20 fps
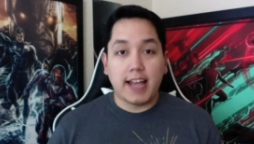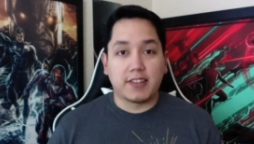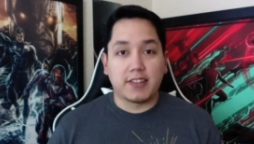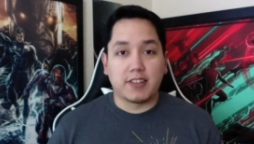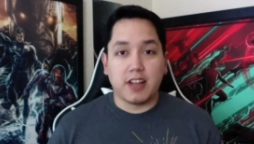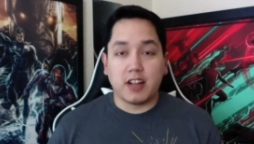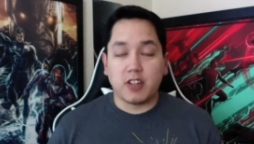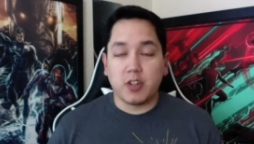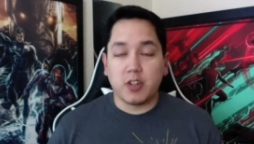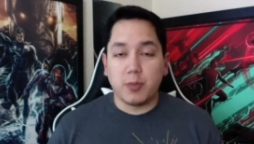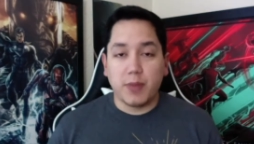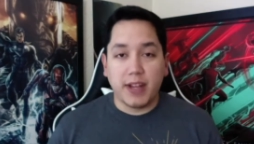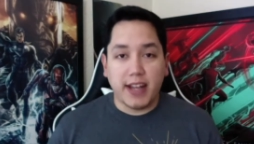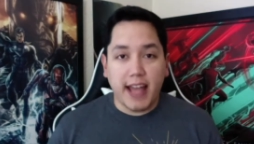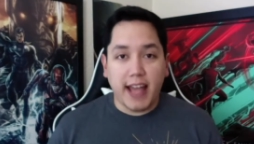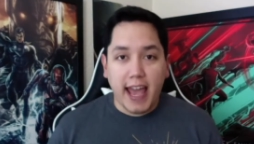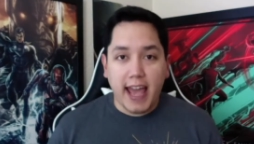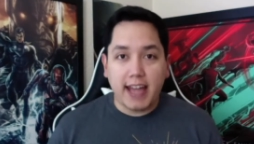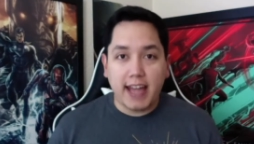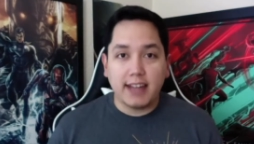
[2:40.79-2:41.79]
Dr.
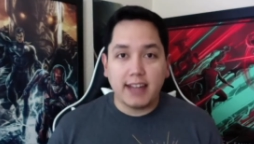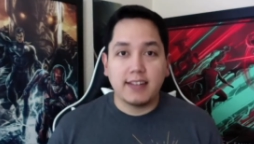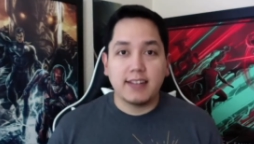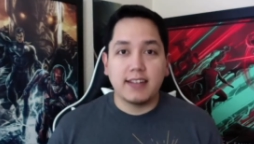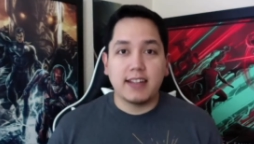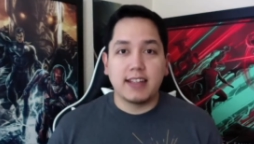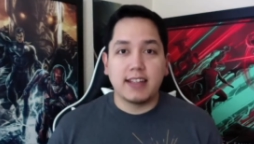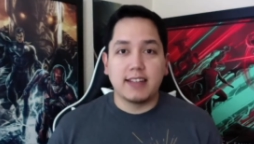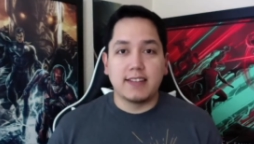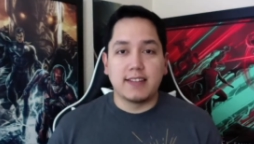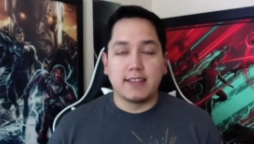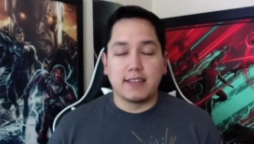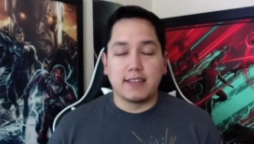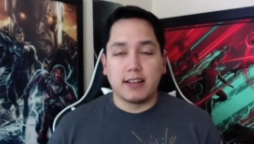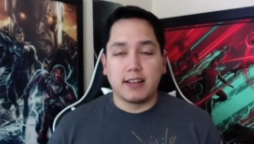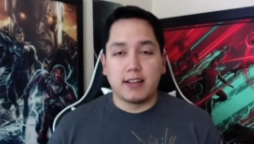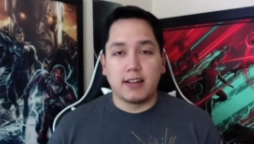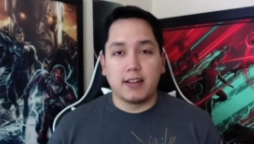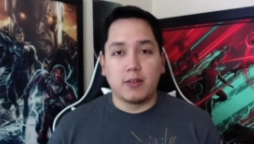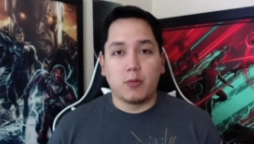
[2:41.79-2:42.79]
Manhattan in
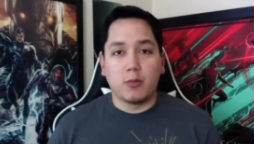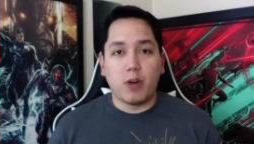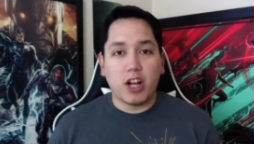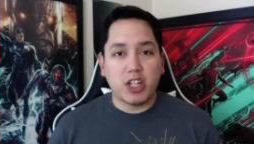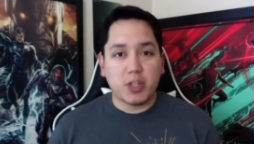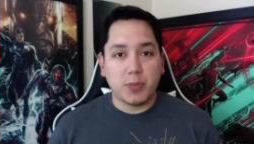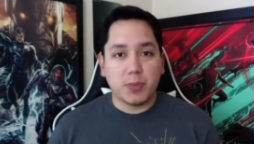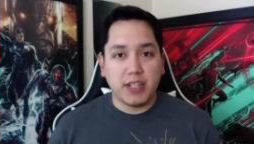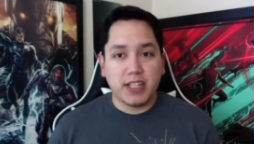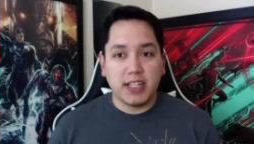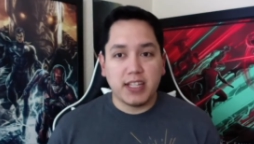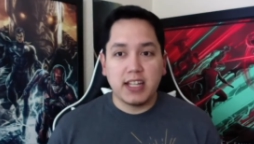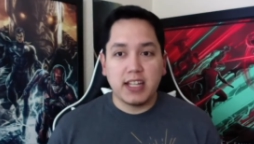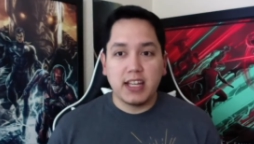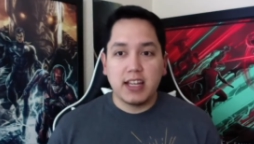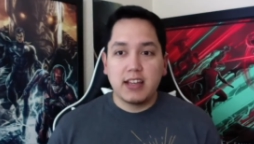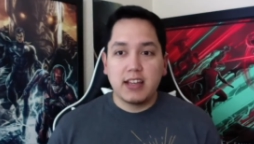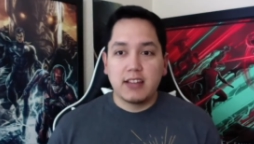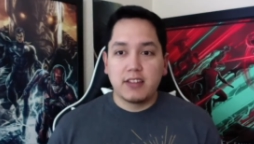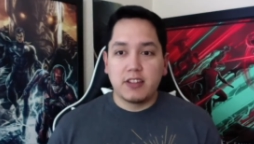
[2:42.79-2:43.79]
Watchmen,
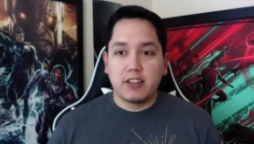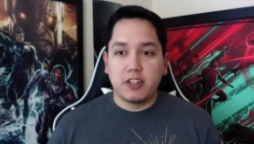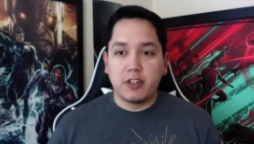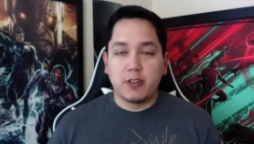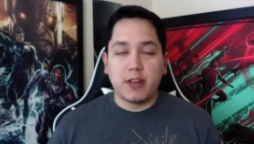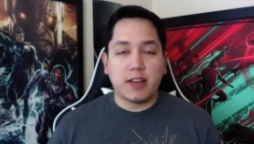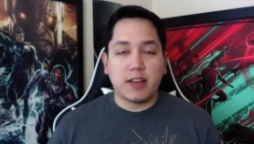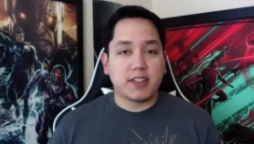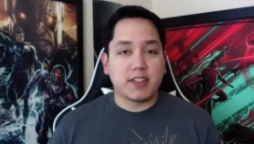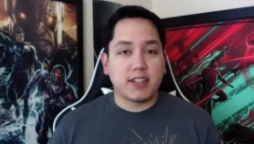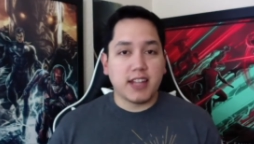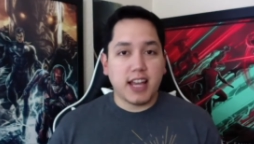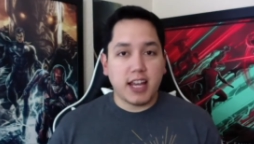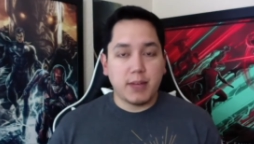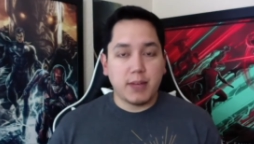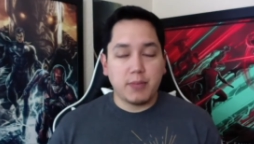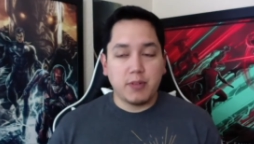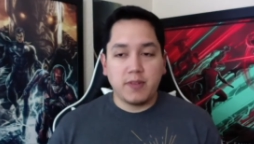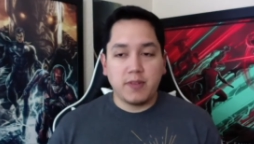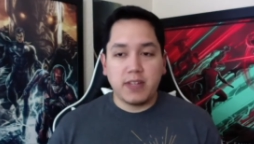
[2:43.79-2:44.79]
the 2009
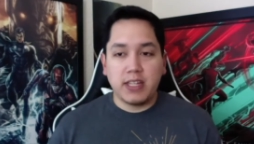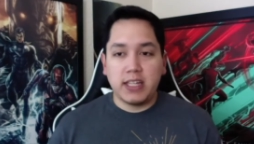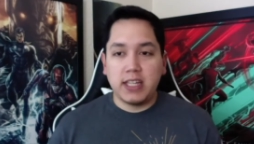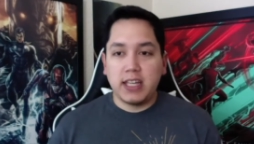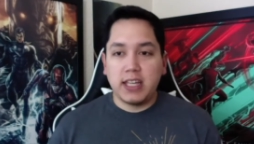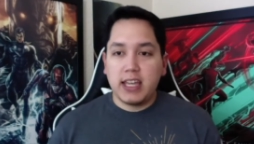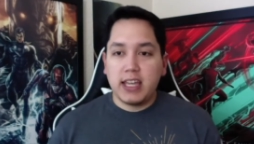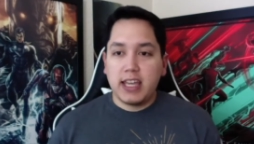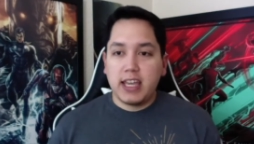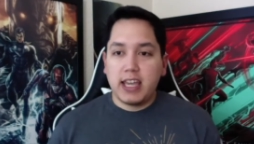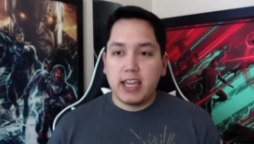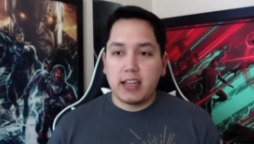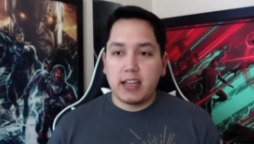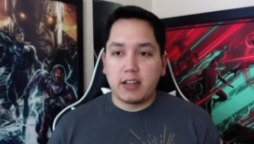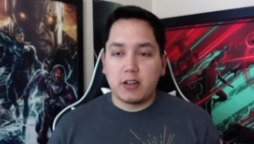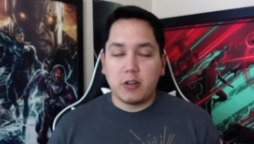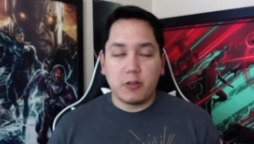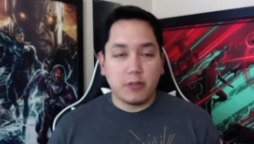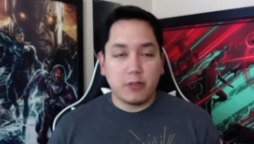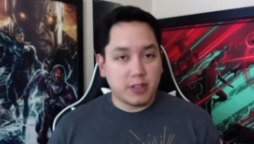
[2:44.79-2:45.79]
movie. And
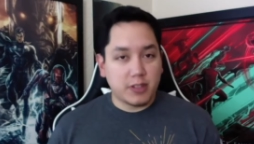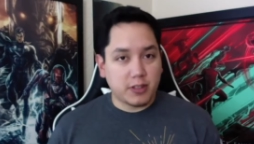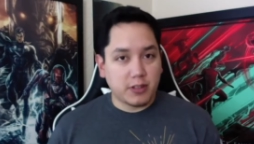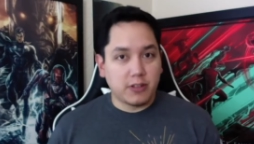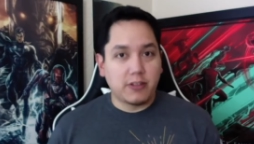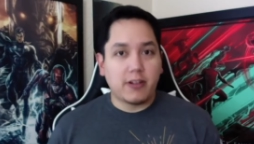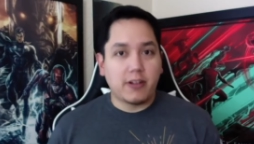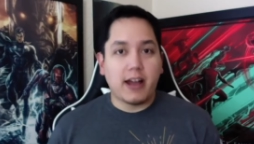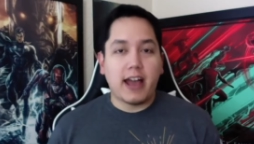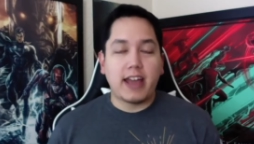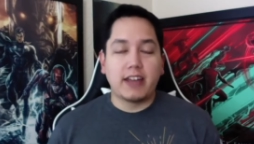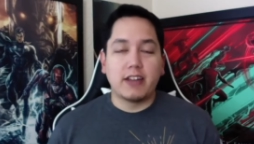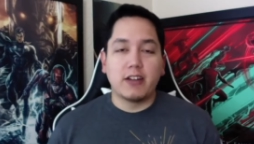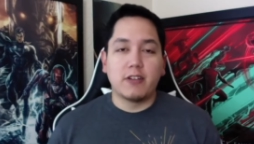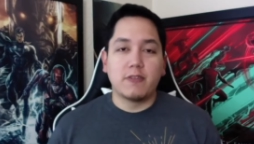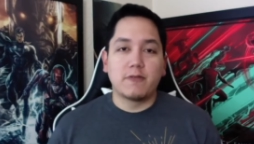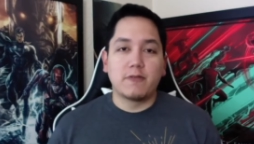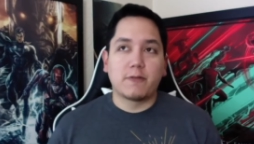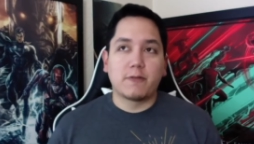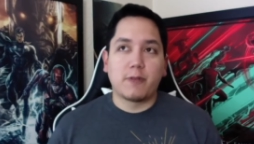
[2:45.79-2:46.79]
Corey Stoll, I
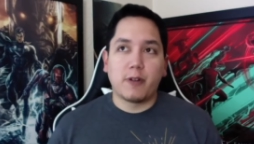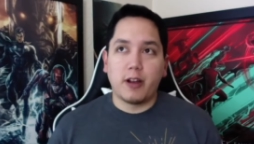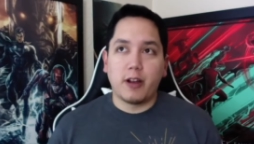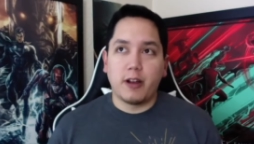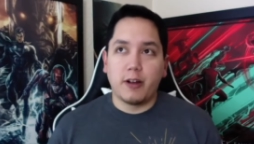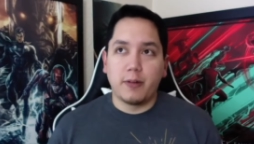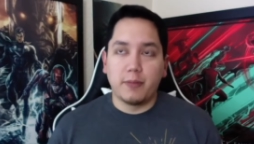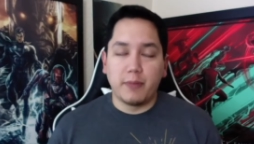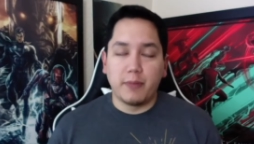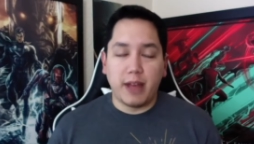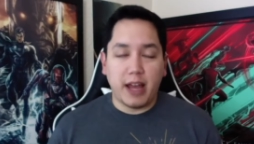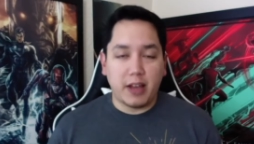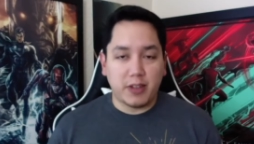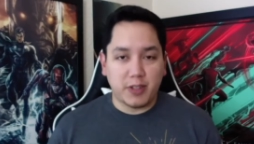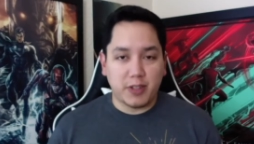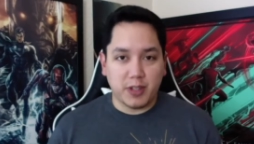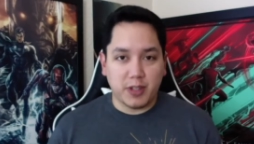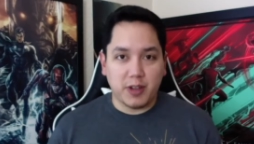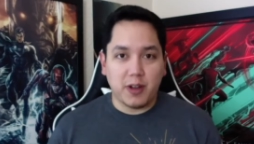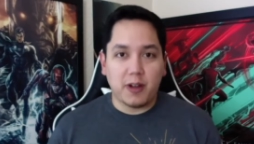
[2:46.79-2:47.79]
know from House
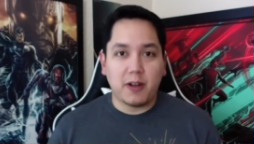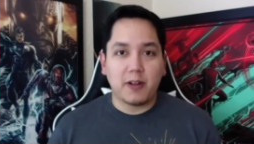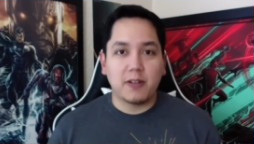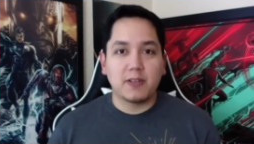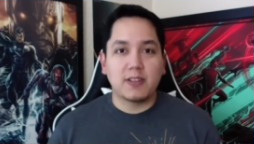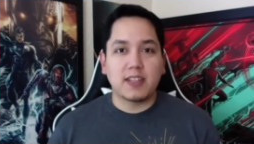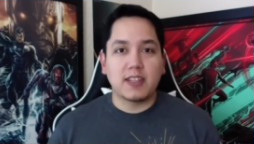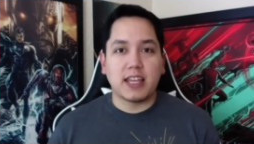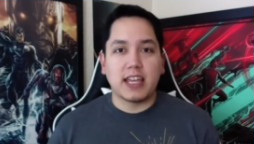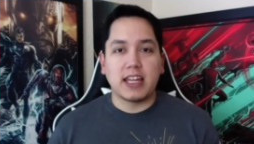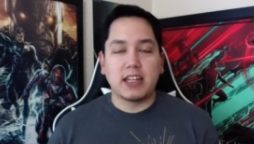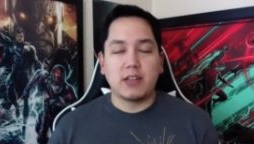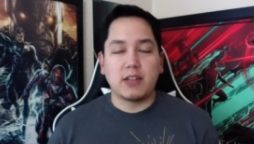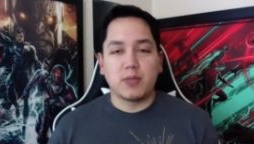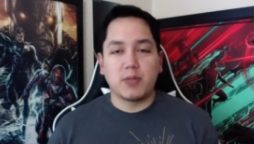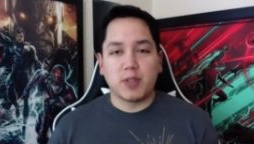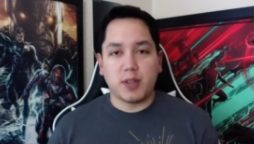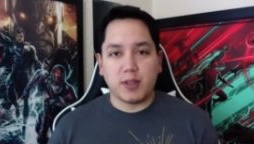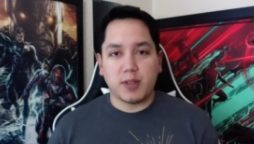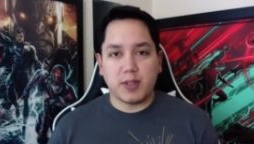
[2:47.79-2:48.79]
of Cards, and he
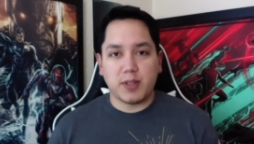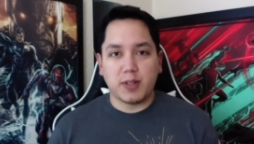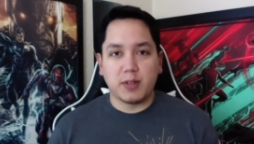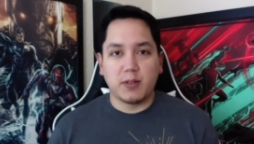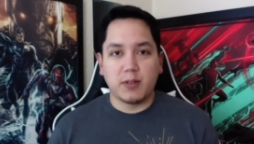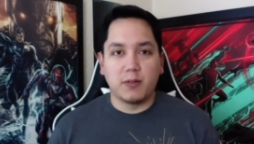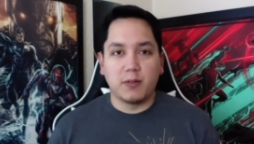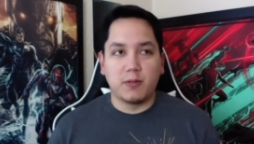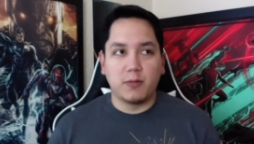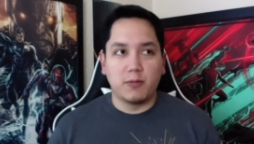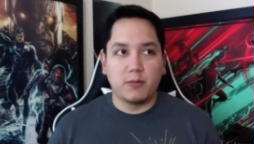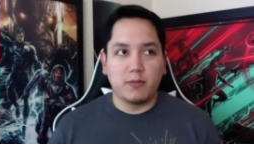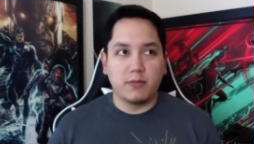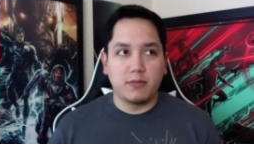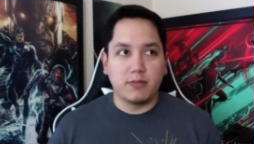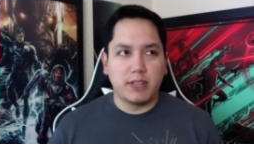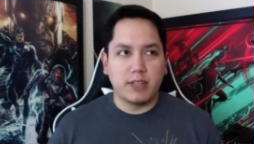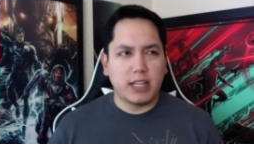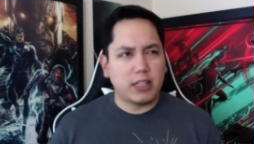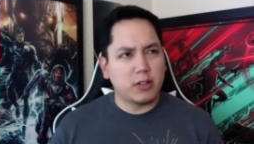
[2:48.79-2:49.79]
was also
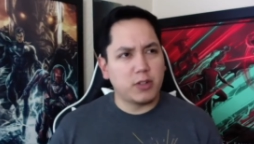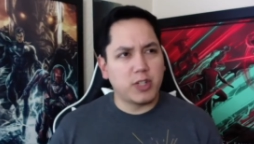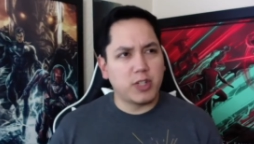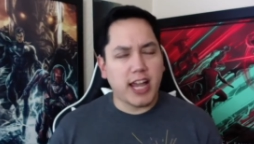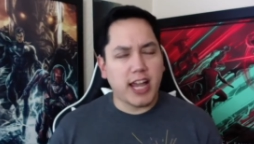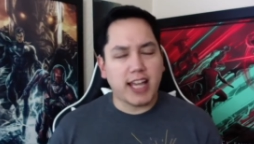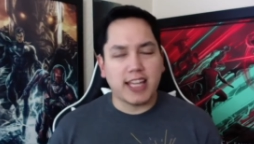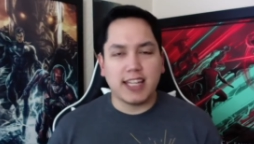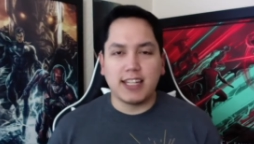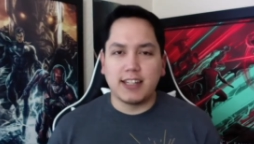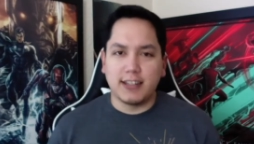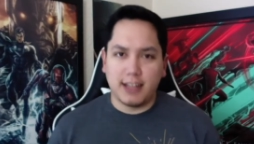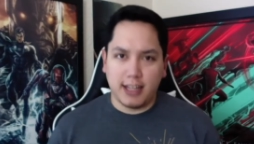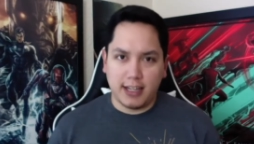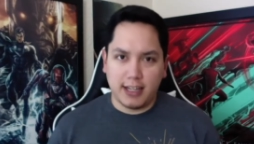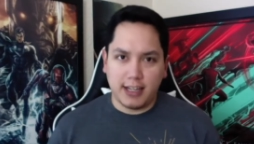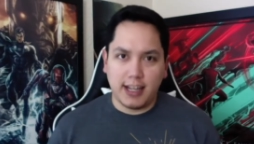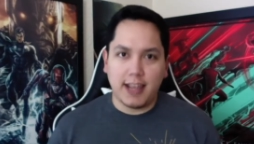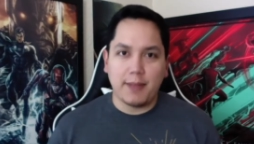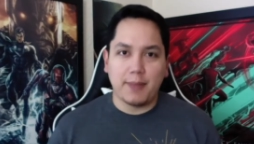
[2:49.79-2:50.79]
Yellow Jacket
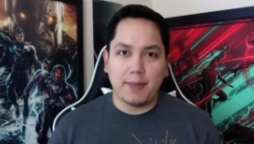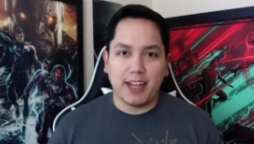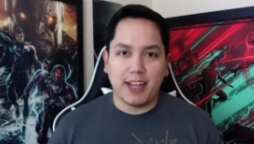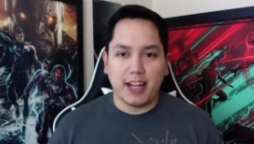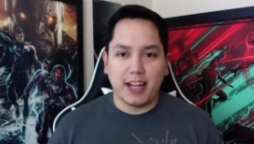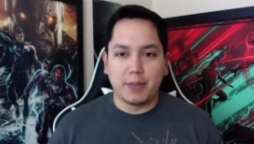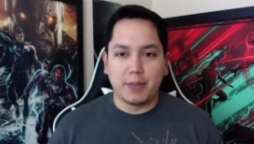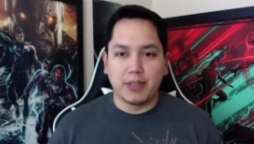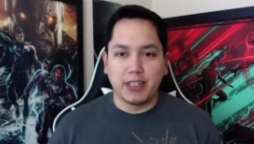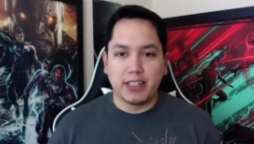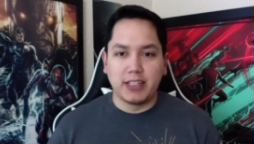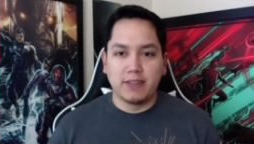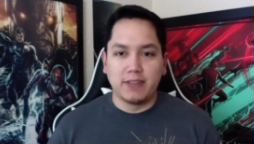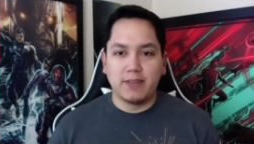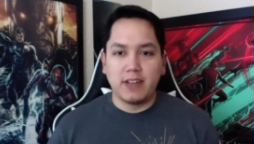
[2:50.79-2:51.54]
in Ant-Man, I believe.